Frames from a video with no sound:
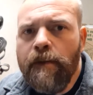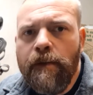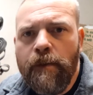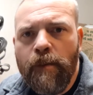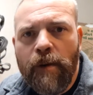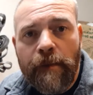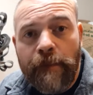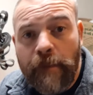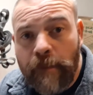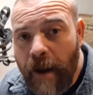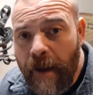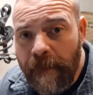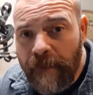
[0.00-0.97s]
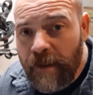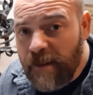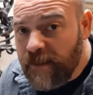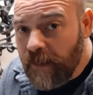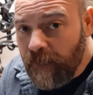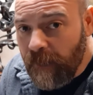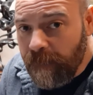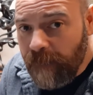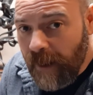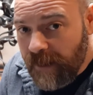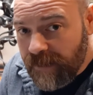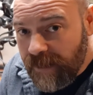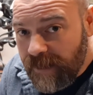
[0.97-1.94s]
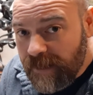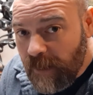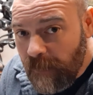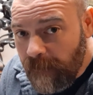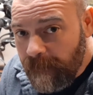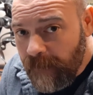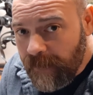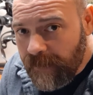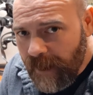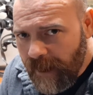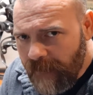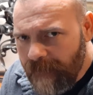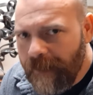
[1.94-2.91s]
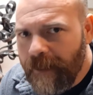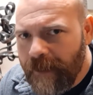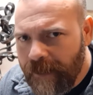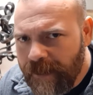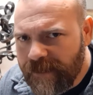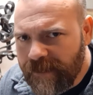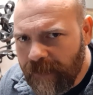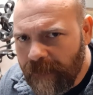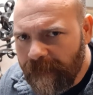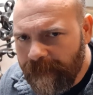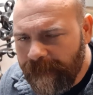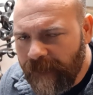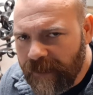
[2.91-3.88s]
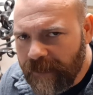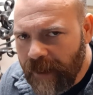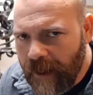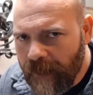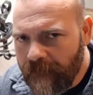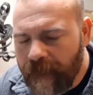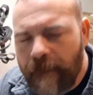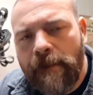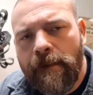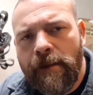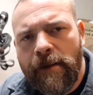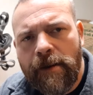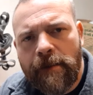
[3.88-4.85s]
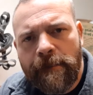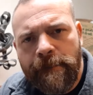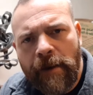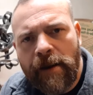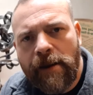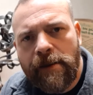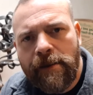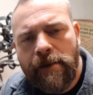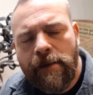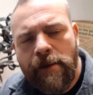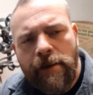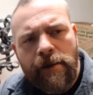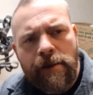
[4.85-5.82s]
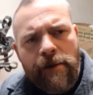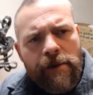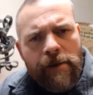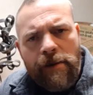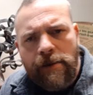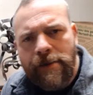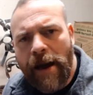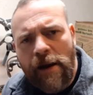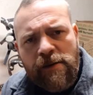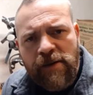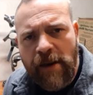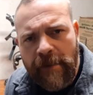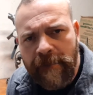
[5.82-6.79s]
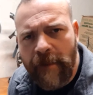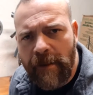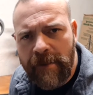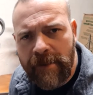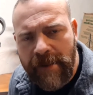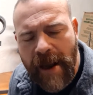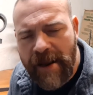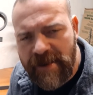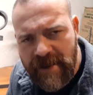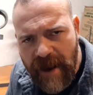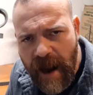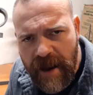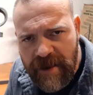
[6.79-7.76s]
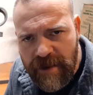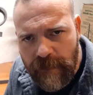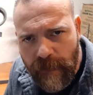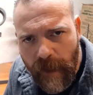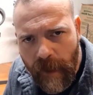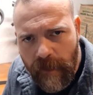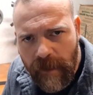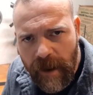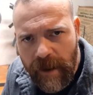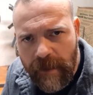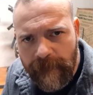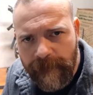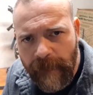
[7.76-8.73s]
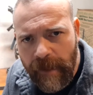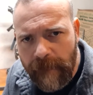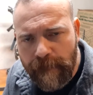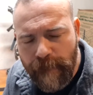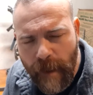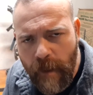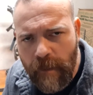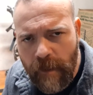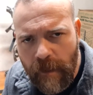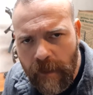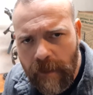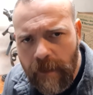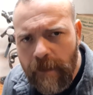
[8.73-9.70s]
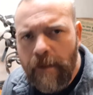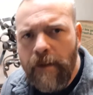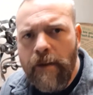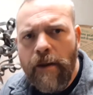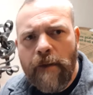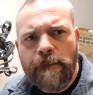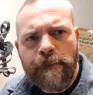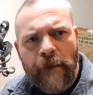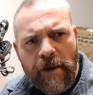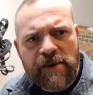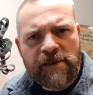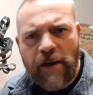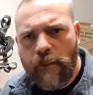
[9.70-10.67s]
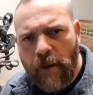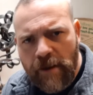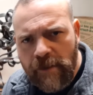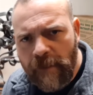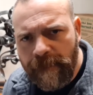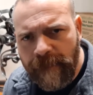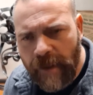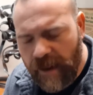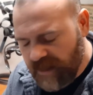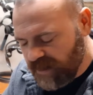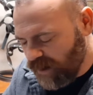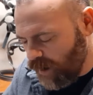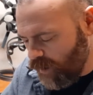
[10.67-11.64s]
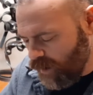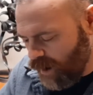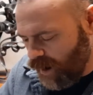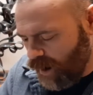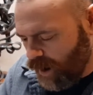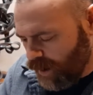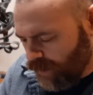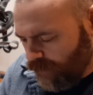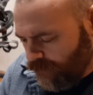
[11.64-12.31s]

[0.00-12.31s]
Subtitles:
Where if you're driving, you see red flags, you need to slow the fuck down. You need to slow the fuck down. You need to fucking downshift on the testosterone in your fucking boner and fucking say, what the fuck is going on?